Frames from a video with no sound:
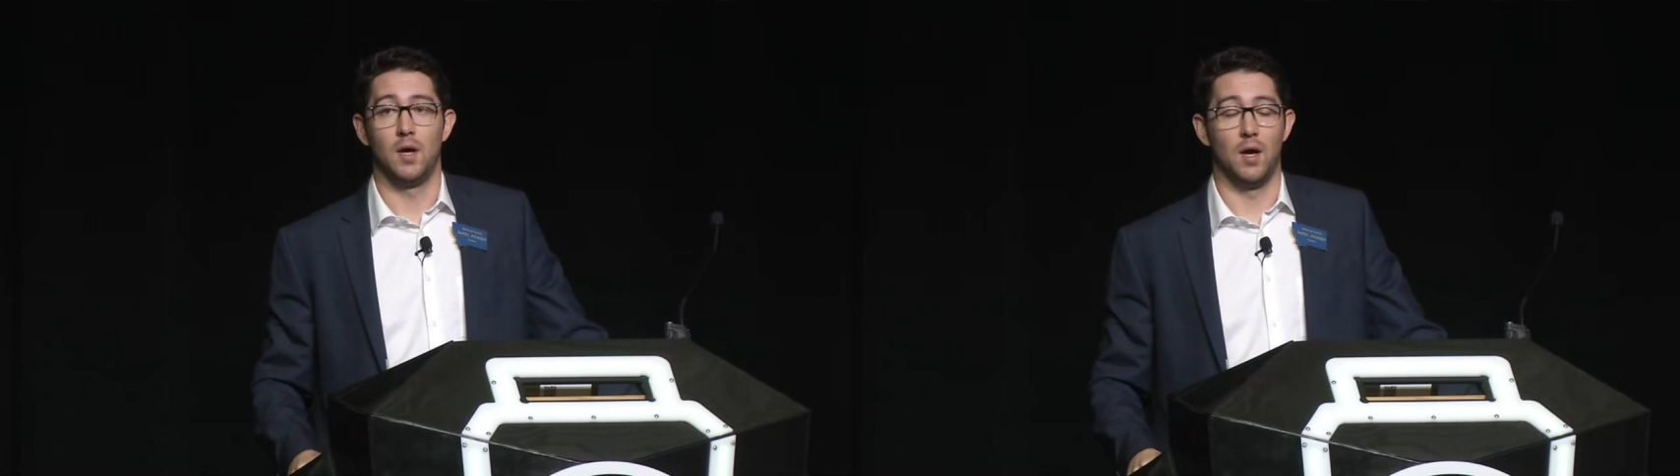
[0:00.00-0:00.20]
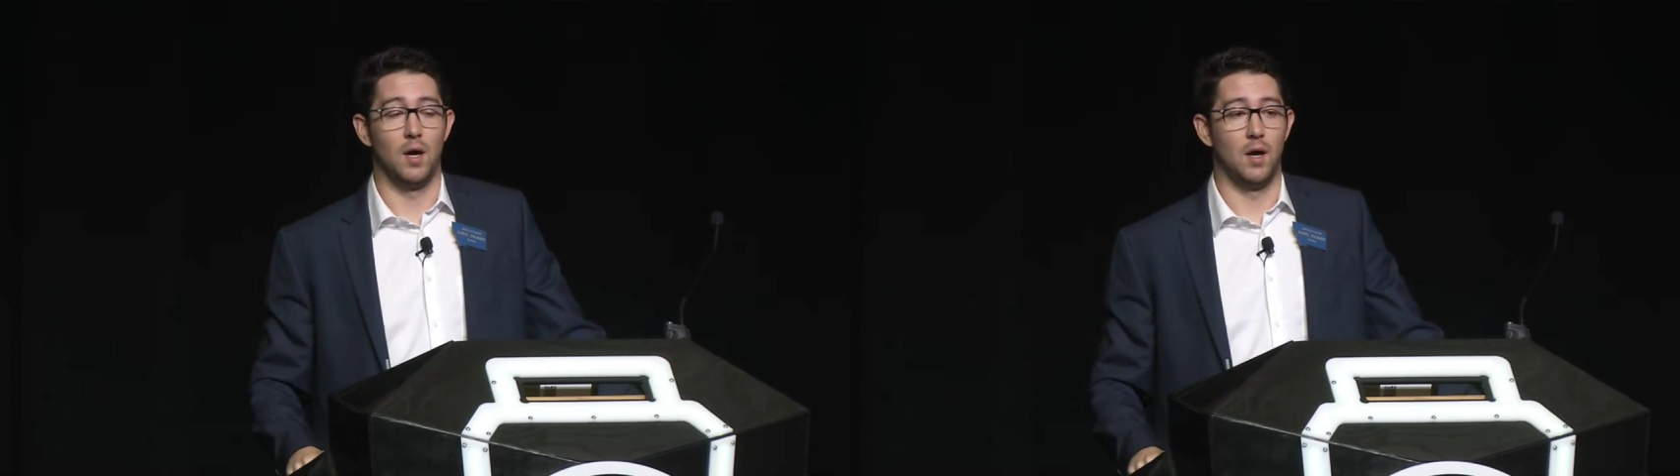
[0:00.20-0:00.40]

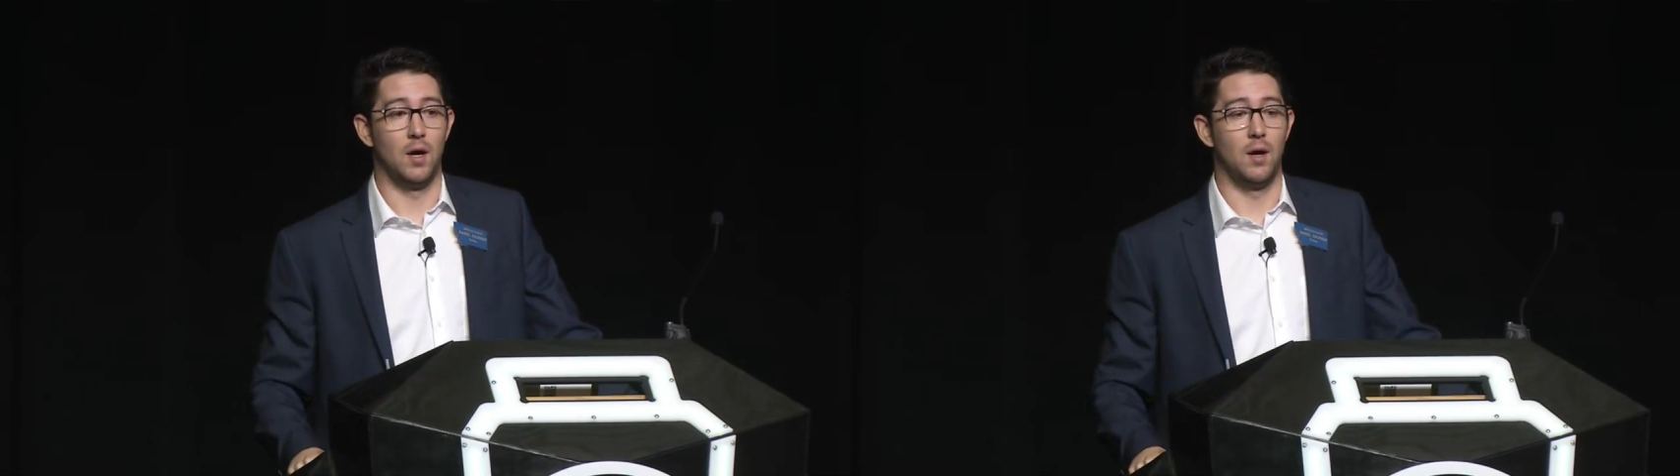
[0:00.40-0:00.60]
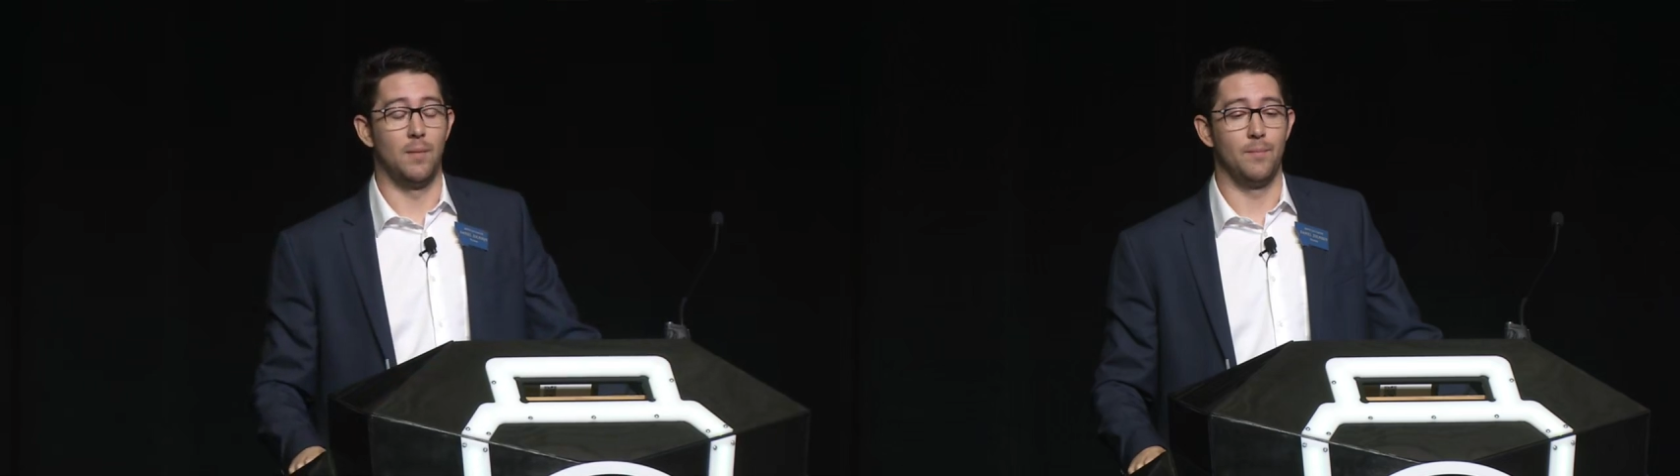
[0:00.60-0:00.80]

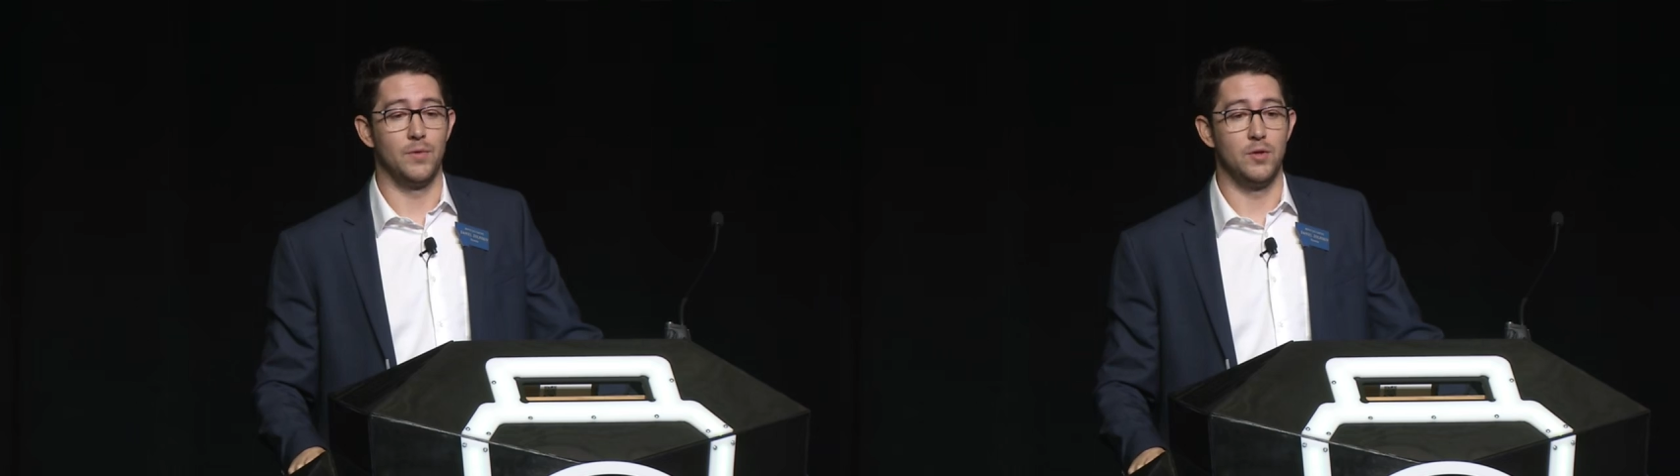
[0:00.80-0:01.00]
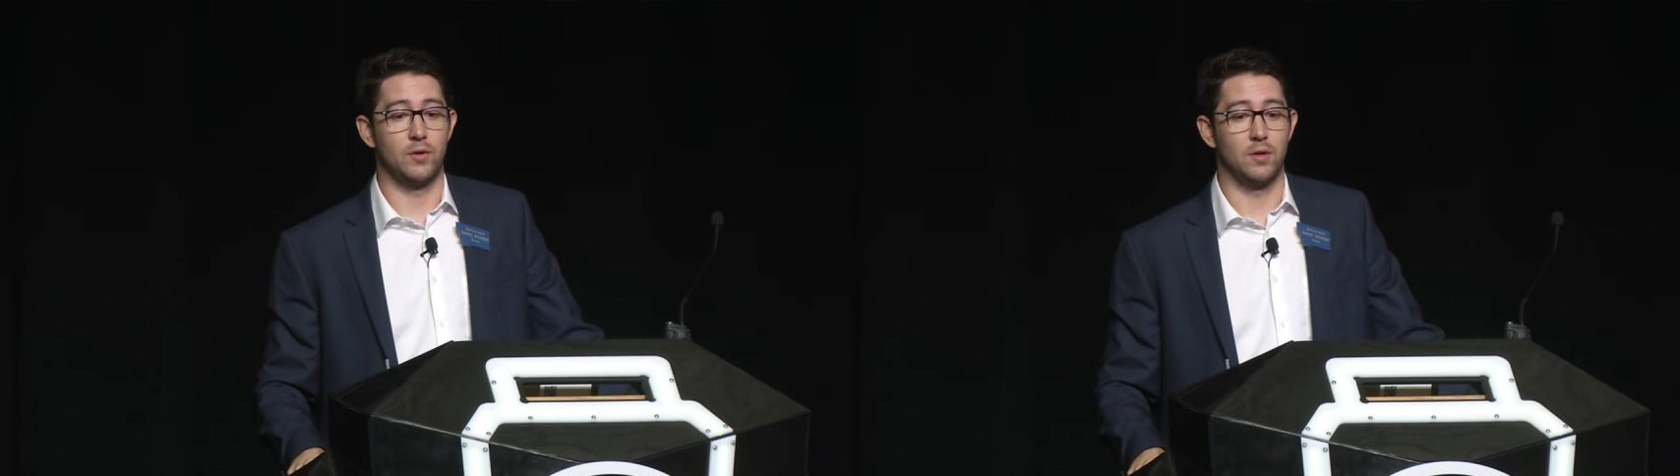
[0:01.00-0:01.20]

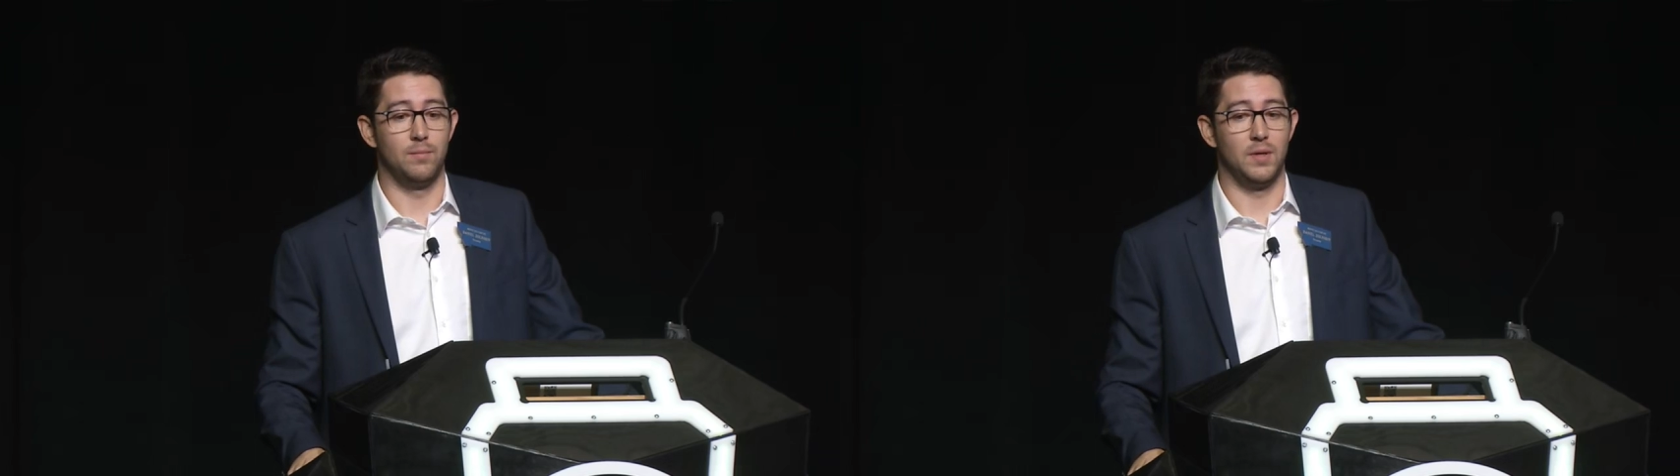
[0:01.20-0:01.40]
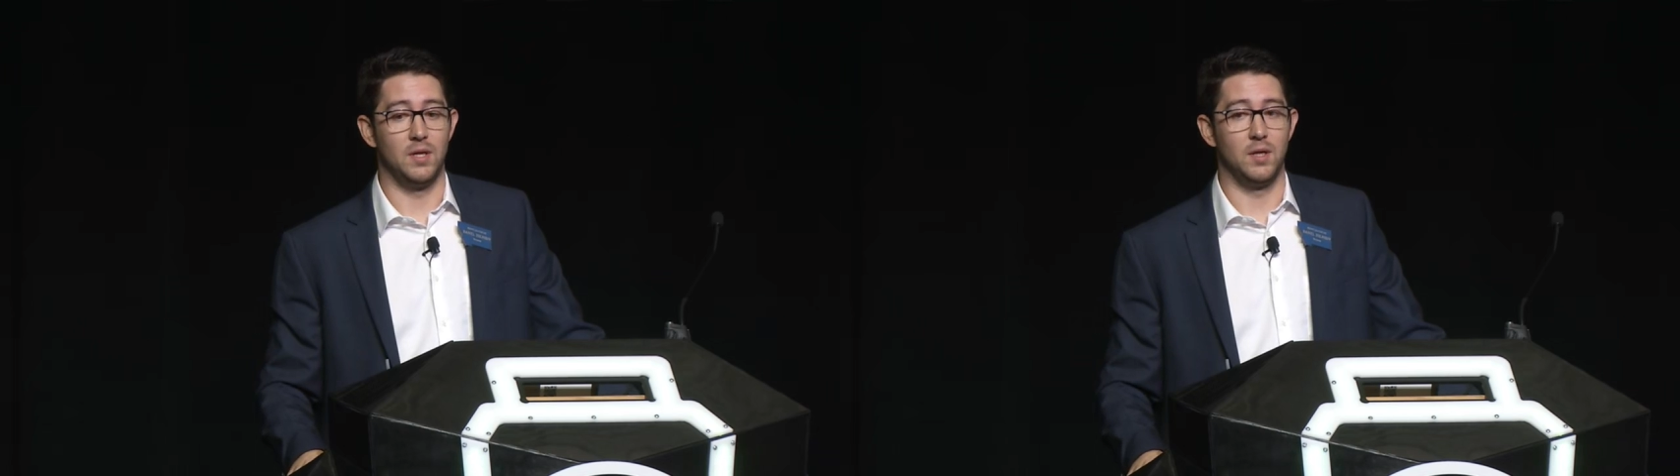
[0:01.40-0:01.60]
um, you
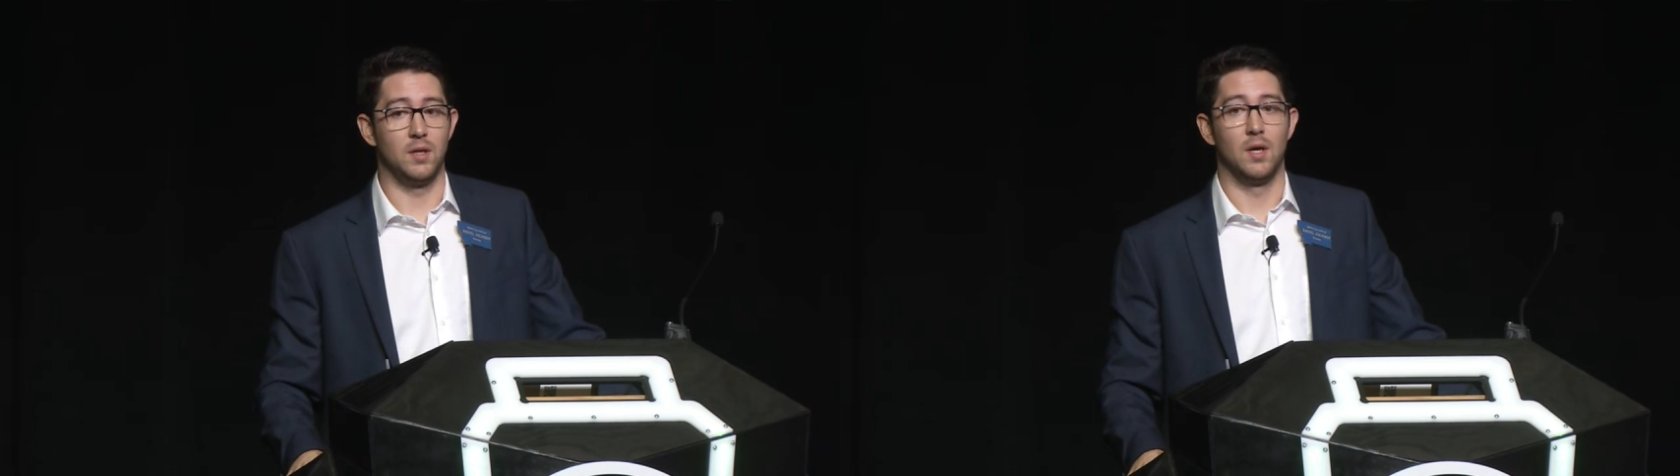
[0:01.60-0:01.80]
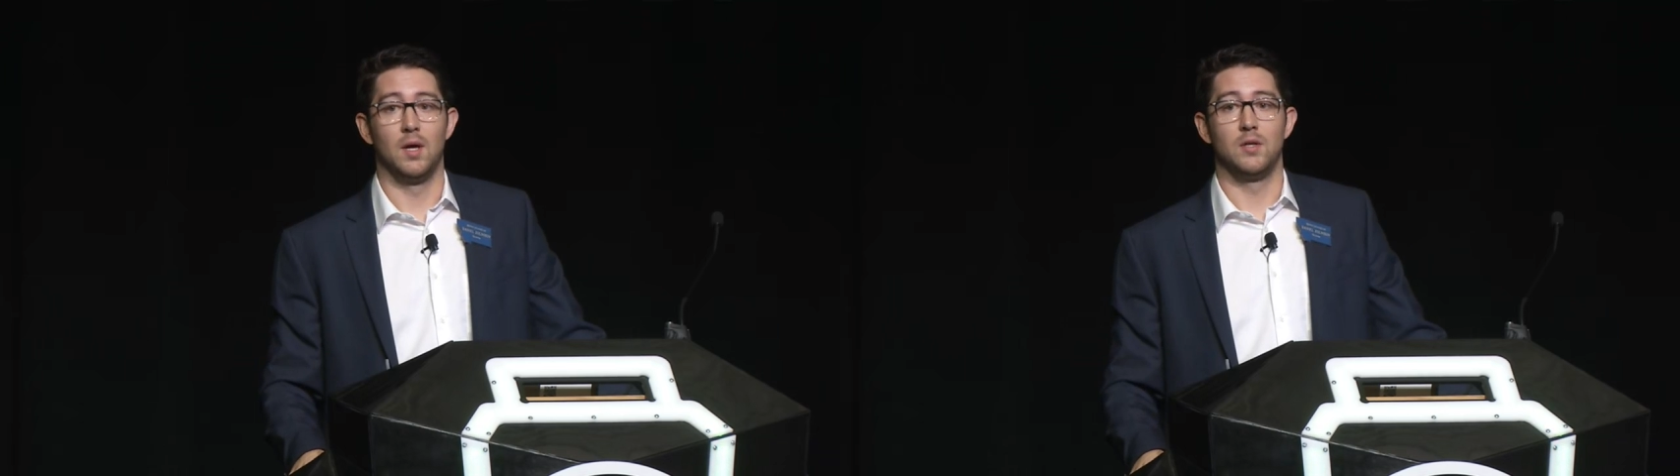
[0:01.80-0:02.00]
could
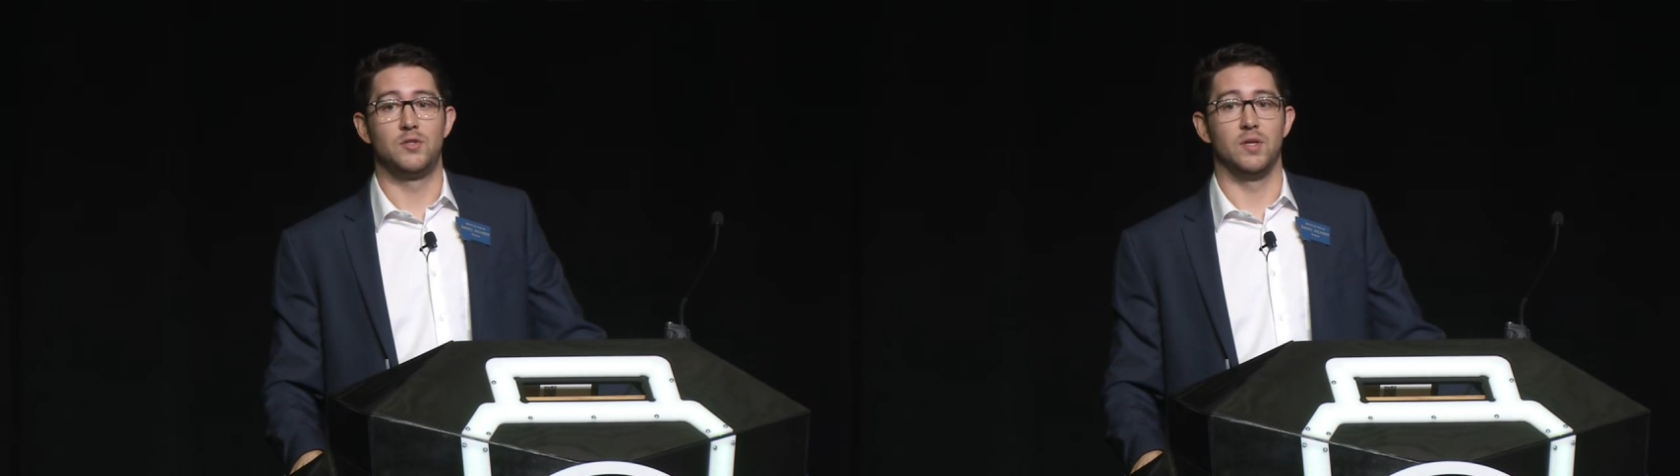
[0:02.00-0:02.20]
be